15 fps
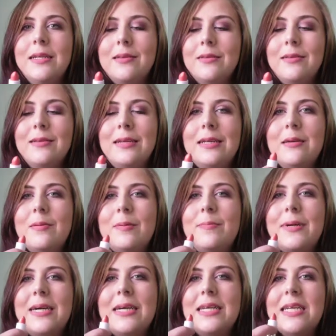This one's a little bit
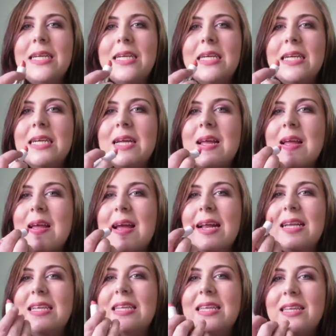patchy,
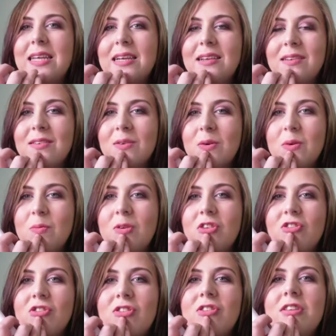and it's sticking to all
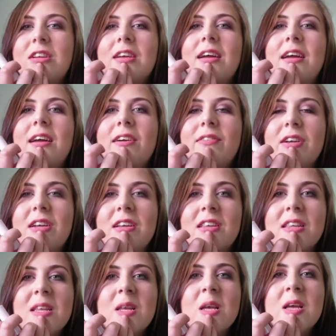my dry
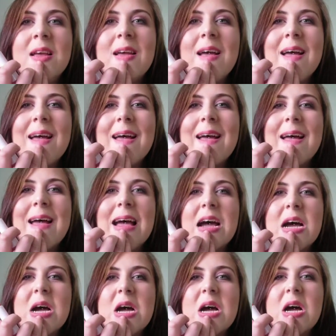areas
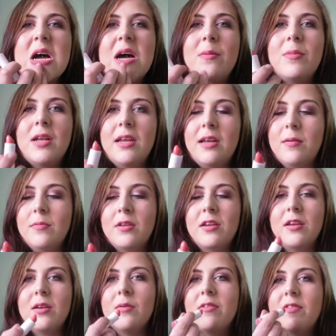on my lips.
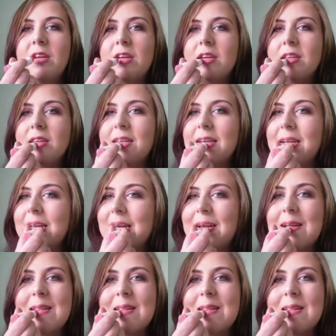I don't know if you can see that